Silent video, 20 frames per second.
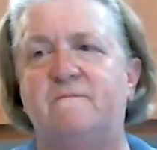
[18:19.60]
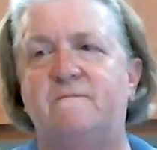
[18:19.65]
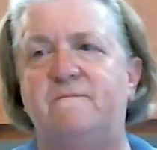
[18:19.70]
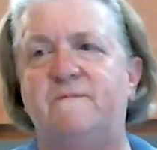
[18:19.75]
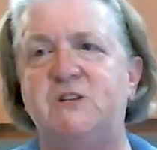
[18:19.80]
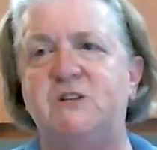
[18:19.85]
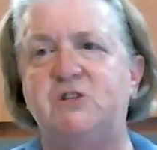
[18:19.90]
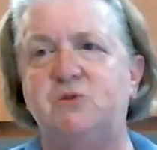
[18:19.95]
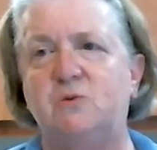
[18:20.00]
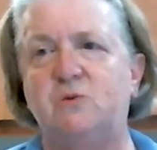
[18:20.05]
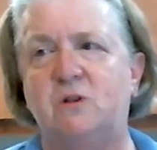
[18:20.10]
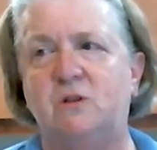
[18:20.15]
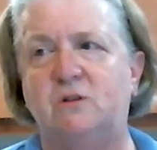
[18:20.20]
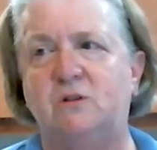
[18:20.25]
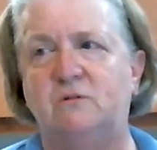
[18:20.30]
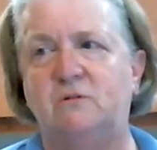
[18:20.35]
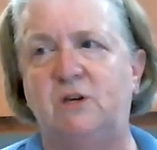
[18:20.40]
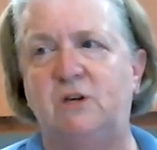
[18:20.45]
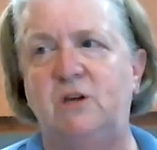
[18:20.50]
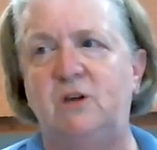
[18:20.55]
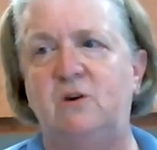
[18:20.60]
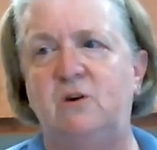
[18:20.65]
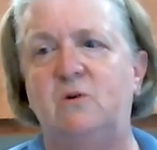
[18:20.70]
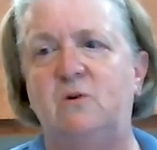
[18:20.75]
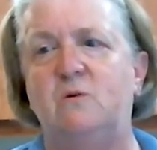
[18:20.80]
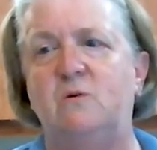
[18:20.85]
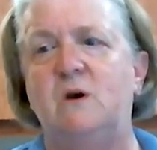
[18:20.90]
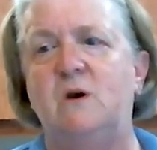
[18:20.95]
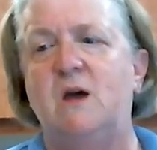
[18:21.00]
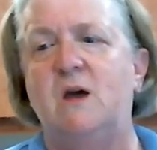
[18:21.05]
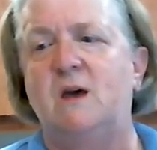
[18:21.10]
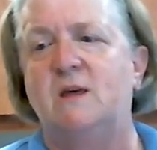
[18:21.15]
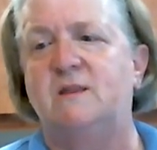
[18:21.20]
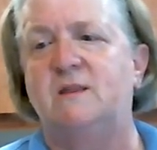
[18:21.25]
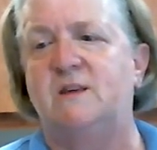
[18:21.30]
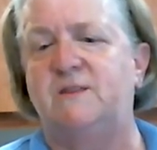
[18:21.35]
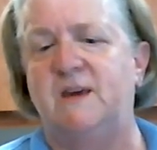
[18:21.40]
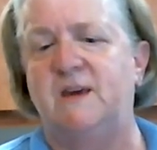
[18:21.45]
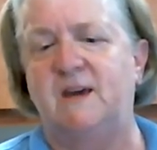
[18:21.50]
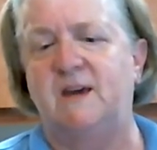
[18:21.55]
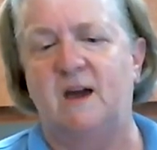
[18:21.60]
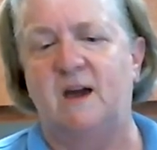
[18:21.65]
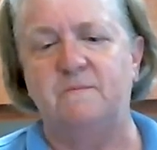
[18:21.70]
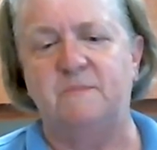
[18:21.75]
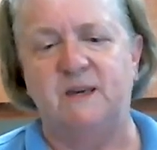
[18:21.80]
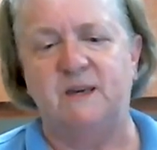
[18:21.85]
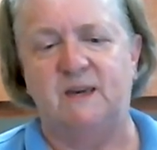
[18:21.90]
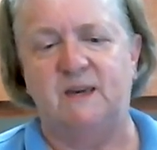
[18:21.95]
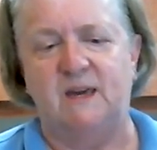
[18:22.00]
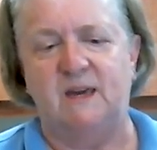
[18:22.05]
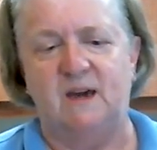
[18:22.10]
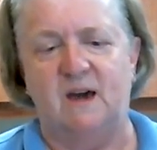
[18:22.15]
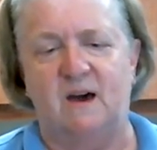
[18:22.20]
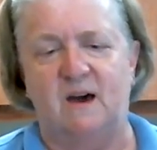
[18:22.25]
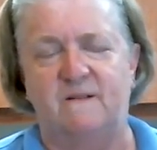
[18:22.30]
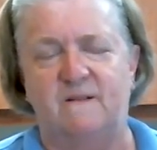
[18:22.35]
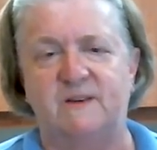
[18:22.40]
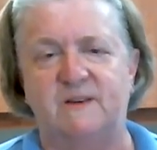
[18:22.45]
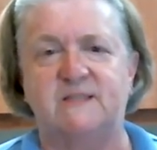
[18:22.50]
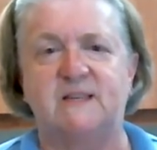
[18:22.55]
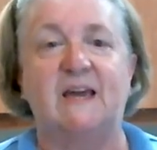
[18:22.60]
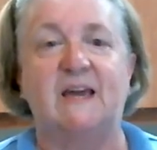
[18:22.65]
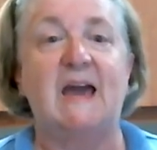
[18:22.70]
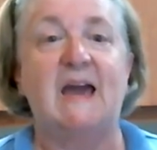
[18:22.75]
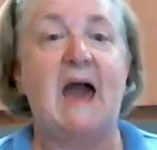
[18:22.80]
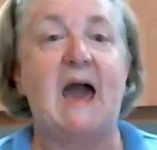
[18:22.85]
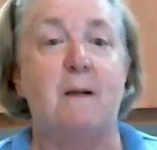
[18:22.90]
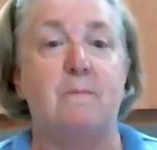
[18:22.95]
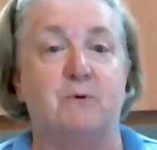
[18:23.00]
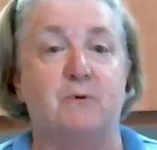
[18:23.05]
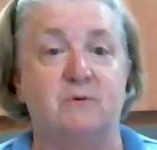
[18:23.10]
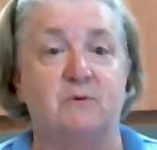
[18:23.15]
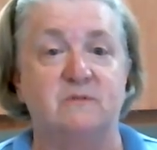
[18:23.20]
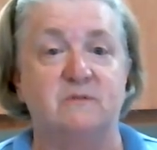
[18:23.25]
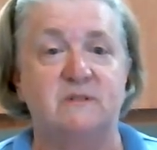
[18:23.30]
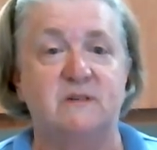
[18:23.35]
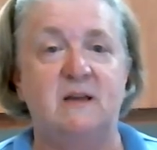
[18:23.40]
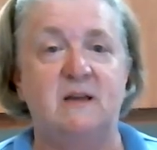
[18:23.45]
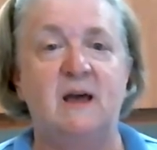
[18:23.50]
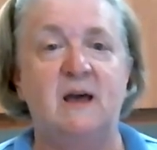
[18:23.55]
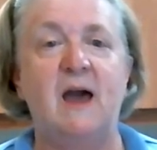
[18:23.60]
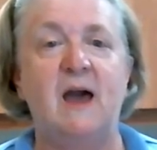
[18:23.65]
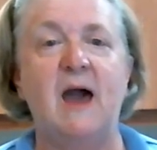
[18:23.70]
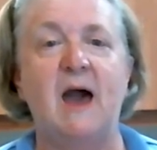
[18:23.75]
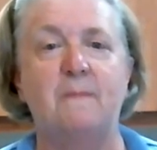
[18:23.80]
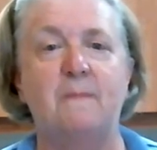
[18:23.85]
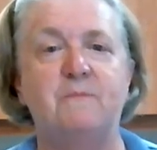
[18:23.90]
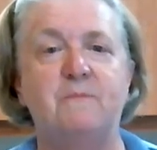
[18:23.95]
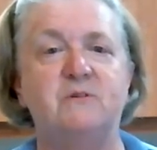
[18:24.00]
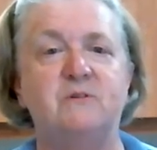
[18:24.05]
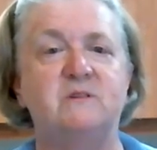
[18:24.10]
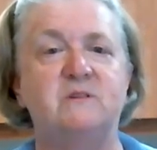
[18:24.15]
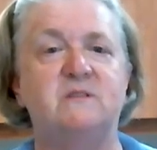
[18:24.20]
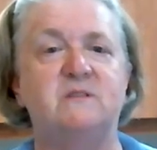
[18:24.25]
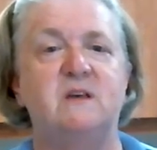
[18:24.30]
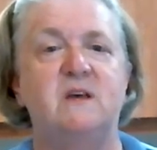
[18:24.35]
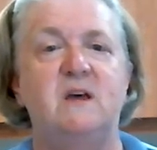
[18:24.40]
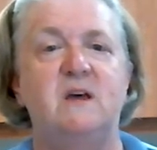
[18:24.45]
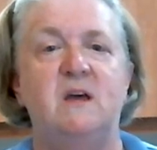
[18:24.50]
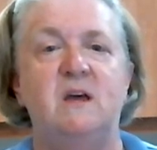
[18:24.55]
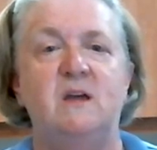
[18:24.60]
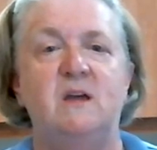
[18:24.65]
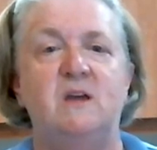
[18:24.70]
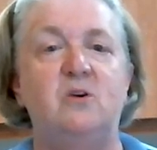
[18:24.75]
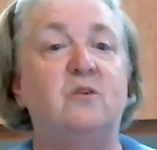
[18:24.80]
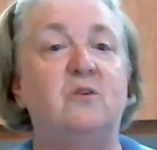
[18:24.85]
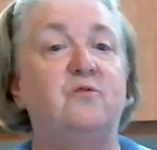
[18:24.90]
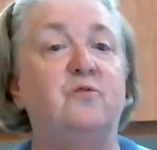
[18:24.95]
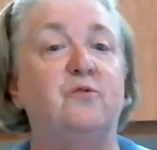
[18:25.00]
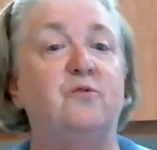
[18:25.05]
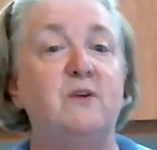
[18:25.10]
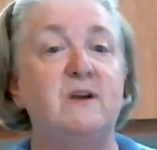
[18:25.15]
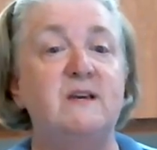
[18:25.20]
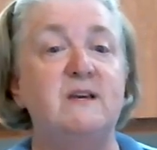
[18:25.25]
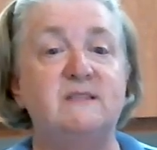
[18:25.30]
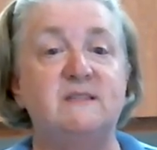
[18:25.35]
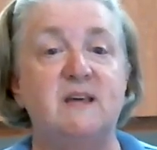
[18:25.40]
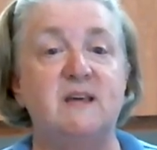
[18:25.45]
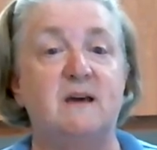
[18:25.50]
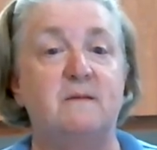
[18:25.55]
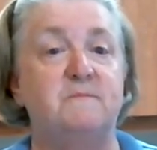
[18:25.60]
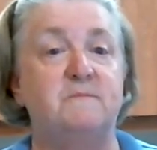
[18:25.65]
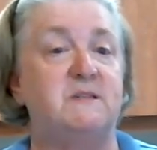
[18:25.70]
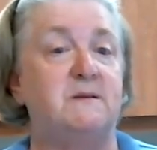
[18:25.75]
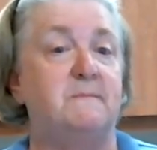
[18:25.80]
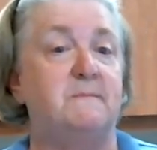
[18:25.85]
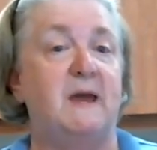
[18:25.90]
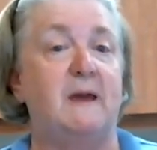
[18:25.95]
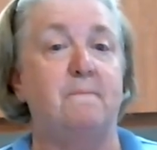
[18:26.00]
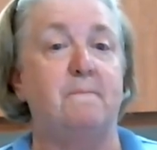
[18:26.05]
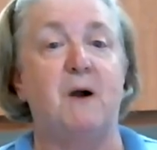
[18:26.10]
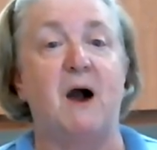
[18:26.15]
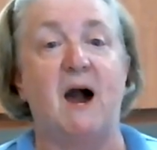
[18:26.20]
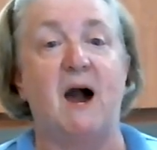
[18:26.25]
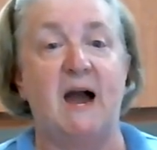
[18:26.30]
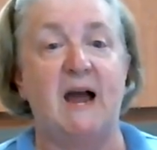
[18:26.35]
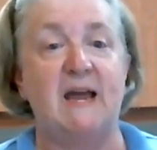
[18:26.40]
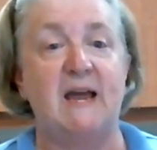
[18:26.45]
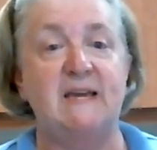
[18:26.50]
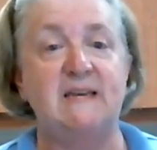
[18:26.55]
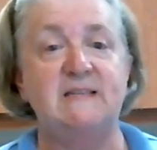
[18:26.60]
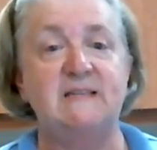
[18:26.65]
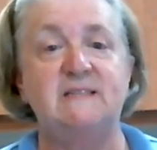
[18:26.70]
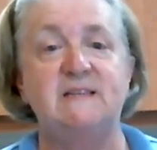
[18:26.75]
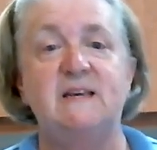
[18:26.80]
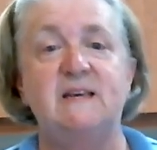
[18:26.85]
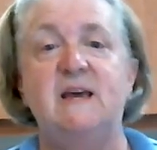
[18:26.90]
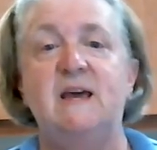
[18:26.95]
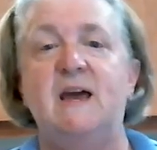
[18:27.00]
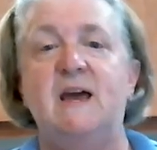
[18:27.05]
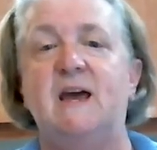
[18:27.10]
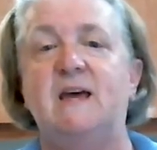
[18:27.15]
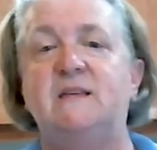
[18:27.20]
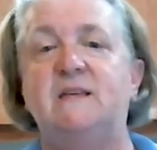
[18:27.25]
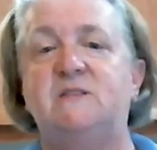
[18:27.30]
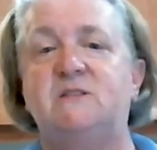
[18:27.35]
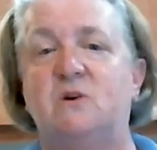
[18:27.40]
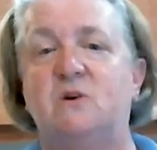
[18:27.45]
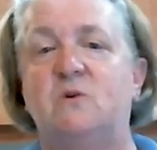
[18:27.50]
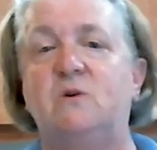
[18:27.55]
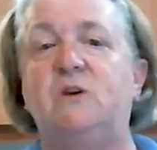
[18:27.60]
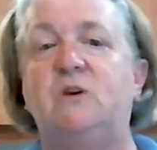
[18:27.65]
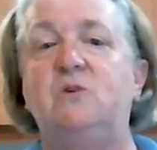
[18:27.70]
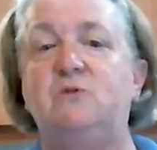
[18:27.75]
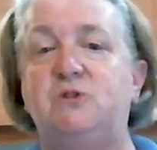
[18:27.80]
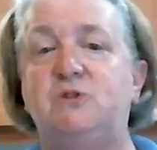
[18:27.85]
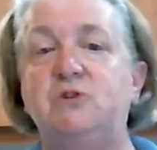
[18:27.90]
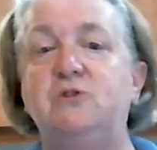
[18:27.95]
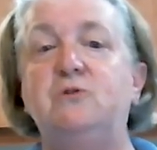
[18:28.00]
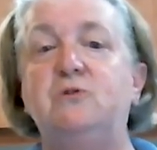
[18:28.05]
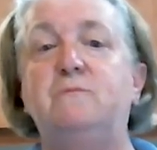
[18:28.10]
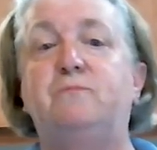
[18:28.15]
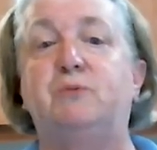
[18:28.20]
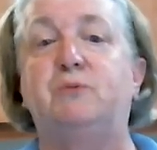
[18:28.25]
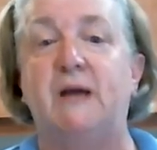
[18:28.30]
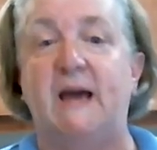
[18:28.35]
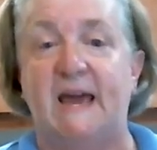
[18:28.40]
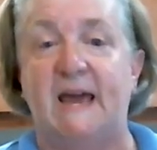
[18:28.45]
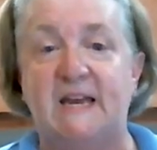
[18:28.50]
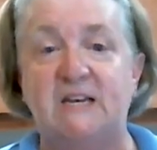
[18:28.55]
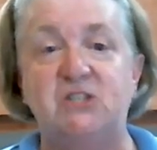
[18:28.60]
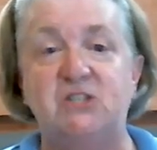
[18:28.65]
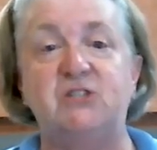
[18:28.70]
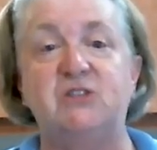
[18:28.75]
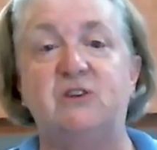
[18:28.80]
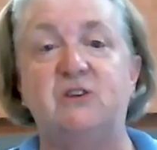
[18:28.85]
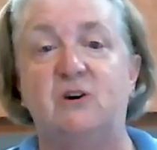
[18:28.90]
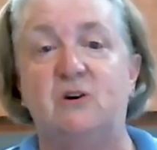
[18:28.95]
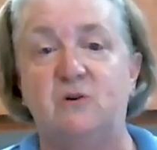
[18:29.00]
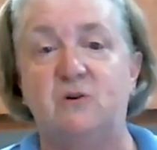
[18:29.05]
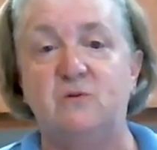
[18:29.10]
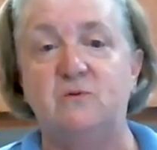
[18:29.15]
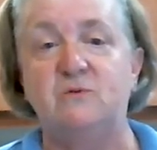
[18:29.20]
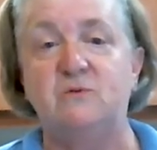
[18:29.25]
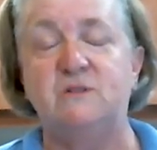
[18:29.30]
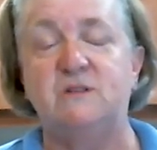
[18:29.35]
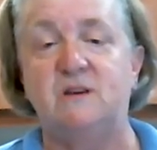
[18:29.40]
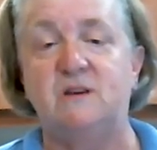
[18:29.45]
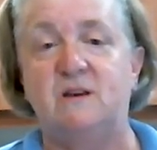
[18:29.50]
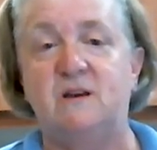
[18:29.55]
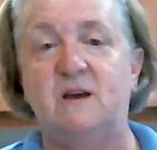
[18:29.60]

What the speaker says: Visual cue. The thing I'm thinking of is like apples. Apples, you can freeze them to make pies. And so you do blanch those.